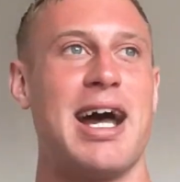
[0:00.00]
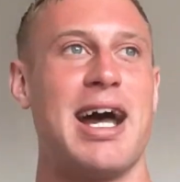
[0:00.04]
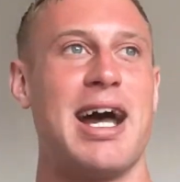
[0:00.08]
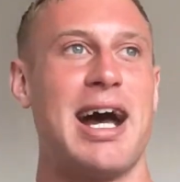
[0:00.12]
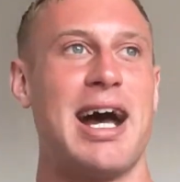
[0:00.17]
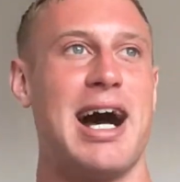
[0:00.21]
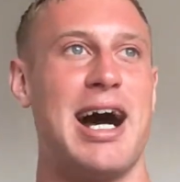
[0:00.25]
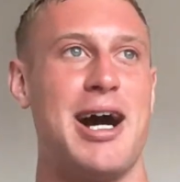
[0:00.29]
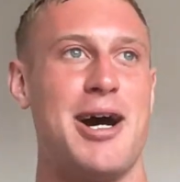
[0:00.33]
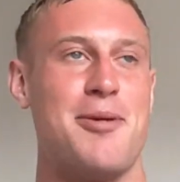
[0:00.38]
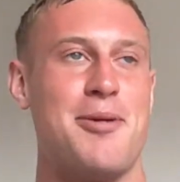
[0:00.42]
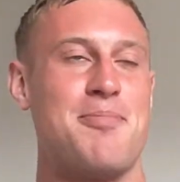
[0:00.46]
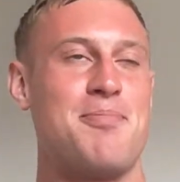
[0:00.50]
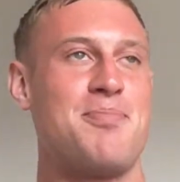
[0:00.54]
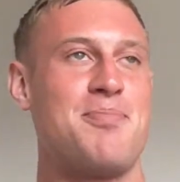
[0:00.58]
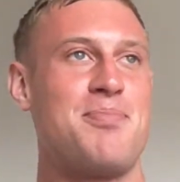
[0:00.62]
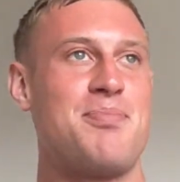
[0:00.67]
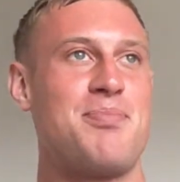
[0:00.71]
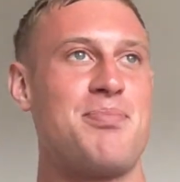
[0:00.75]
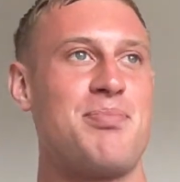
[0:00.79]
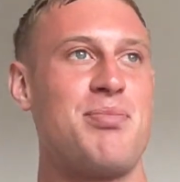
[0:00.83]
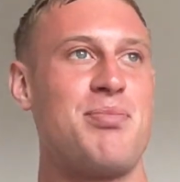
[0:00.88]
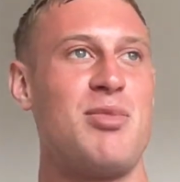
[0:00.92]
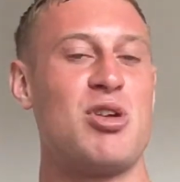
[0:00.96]
So
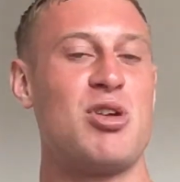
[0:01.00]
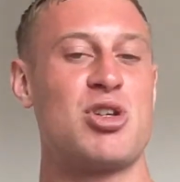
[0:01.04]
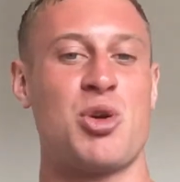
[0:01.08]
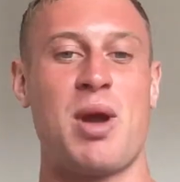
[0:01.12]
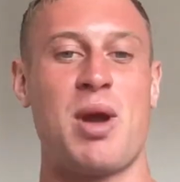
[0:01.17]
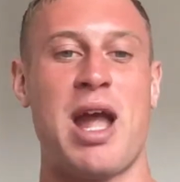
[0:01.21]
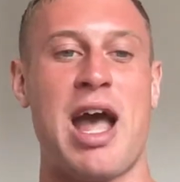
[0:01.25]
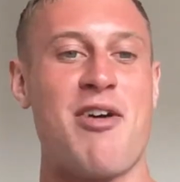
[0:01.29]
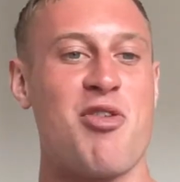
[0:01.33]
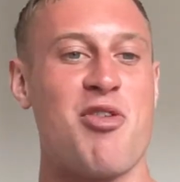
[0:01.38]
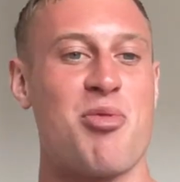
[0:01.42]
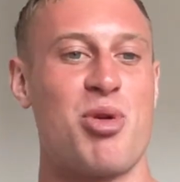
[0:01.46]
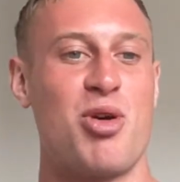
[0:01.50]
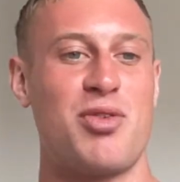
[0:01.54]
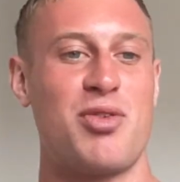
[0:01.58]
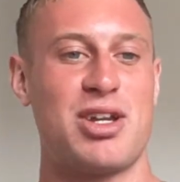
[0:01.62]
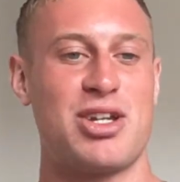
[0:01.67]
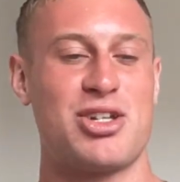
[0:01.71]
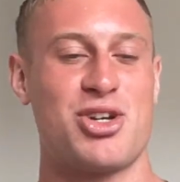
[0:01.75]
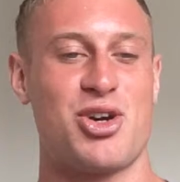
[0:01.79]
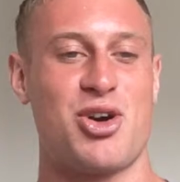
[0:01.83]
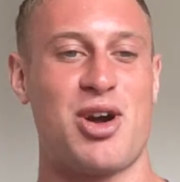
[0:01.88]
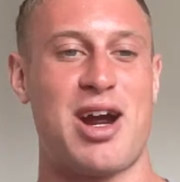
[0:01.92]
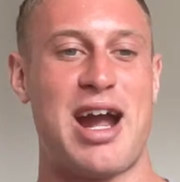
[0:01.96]
we haven't moved
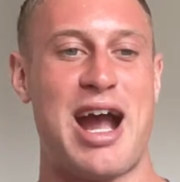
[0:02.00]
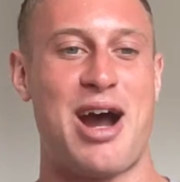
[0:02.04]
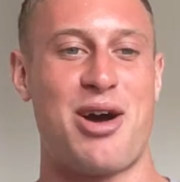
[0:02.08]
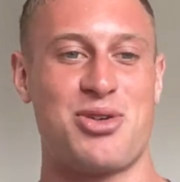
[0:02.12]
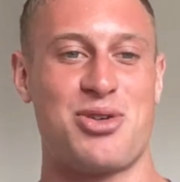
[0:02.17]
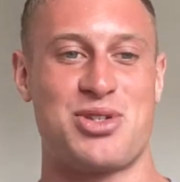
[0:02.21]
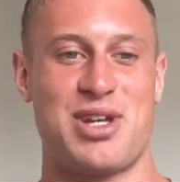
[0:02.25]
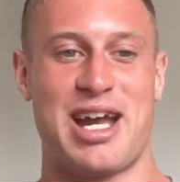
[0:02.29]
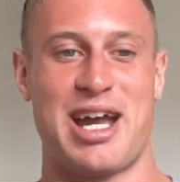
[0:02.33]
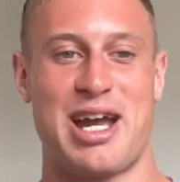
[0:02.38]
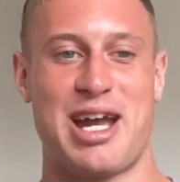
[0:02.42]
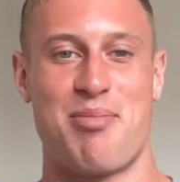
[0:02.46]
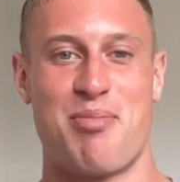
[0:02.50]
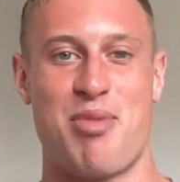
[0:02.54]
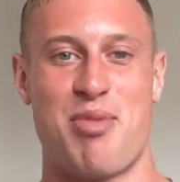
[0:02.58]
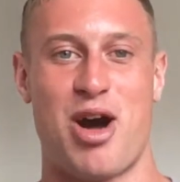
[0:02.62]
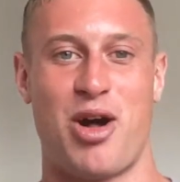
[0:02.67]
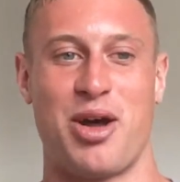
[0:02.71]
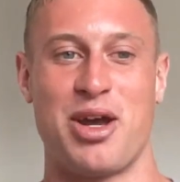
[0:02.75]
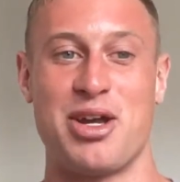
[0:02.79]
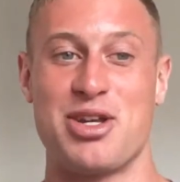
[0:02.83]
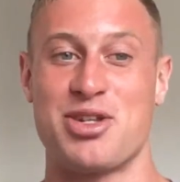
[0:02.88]
into our house yet in Bali,